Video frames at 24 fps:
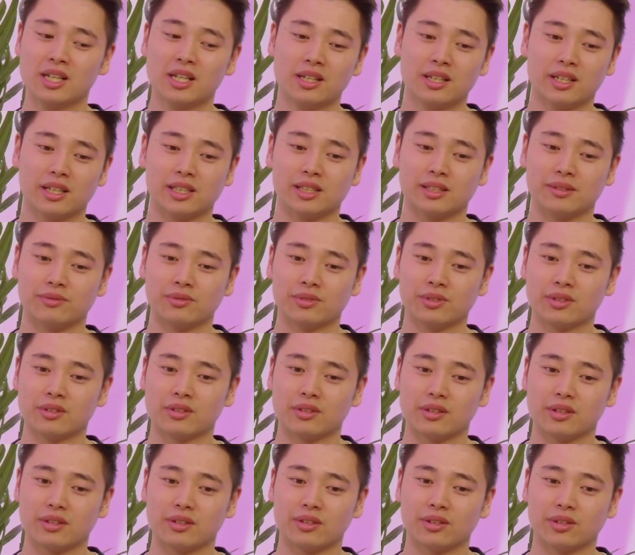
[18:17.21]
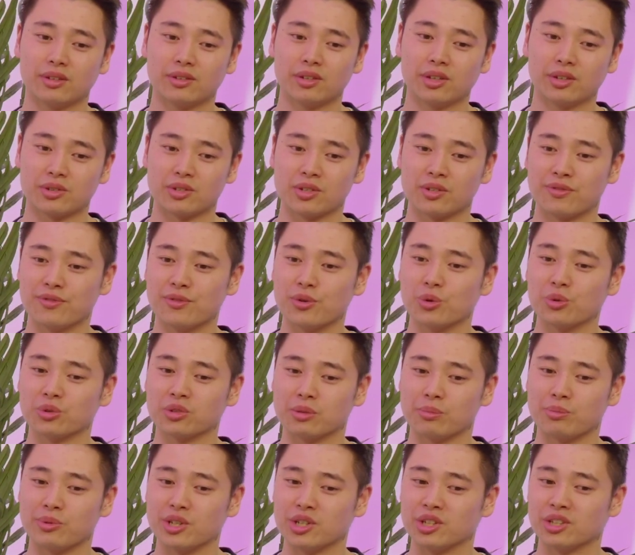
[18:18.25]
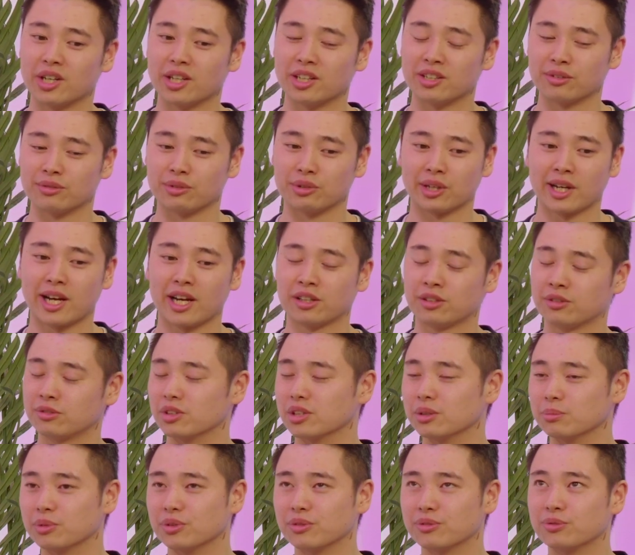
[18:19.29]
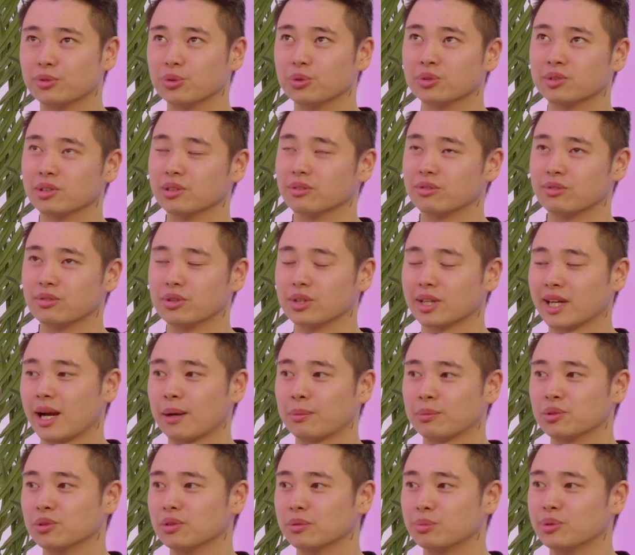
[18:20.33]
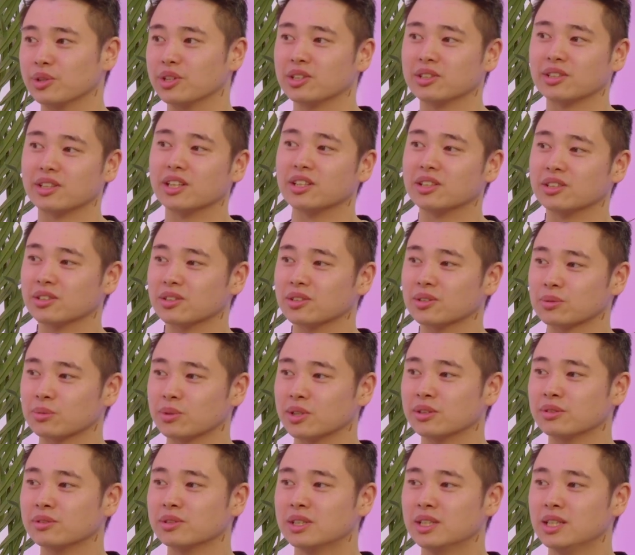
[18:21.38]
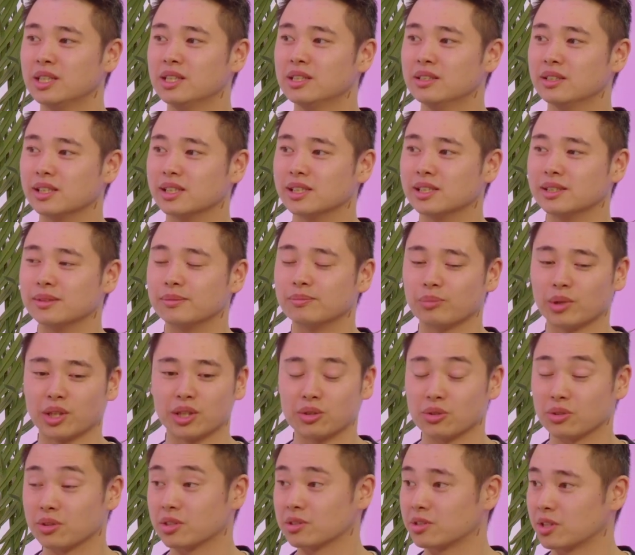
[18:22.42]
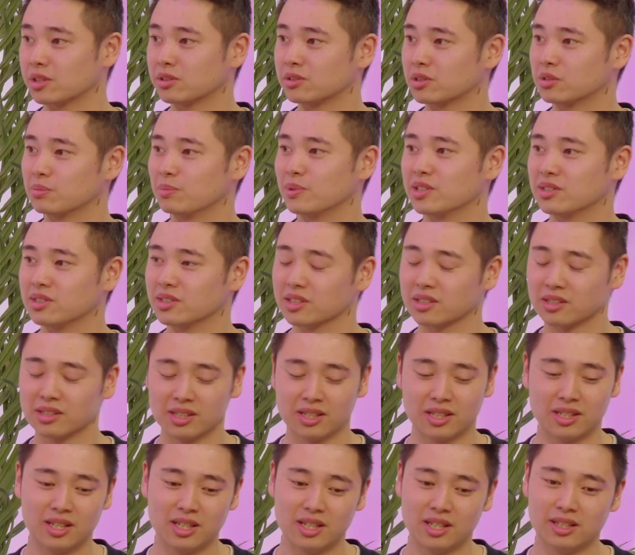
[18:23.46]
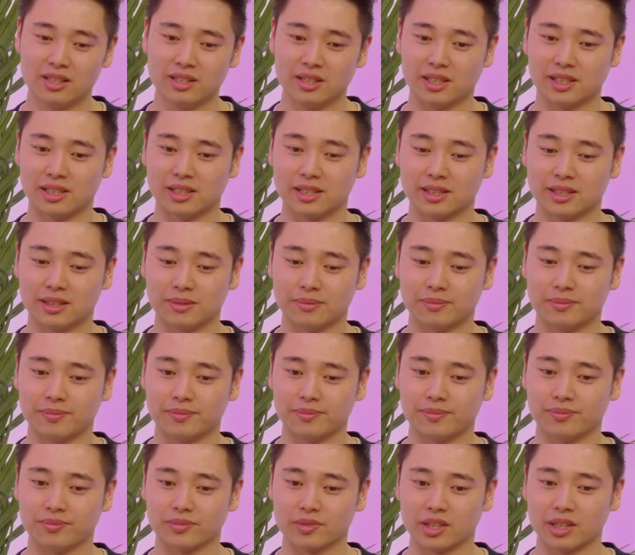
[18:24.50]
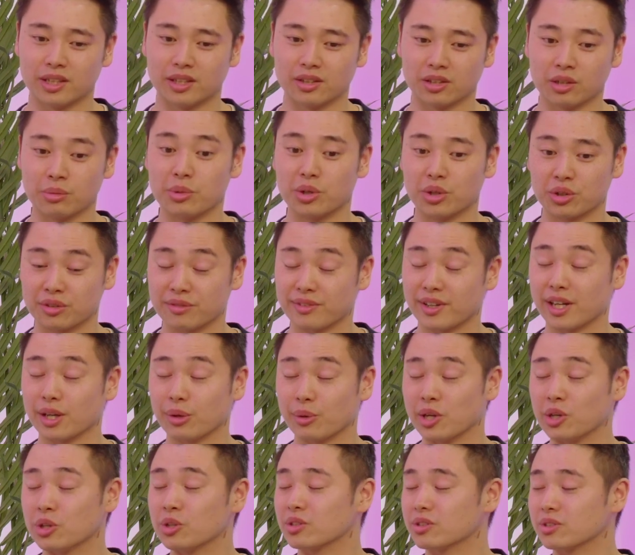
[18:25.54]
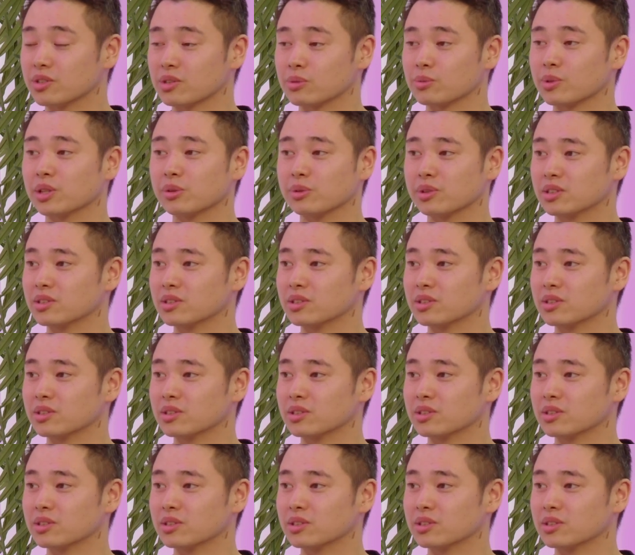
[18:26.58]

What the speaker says: and not just force appreciation with cash flow, but force it through capital appreciation as well by doing title splitting and commercial valuations as well, which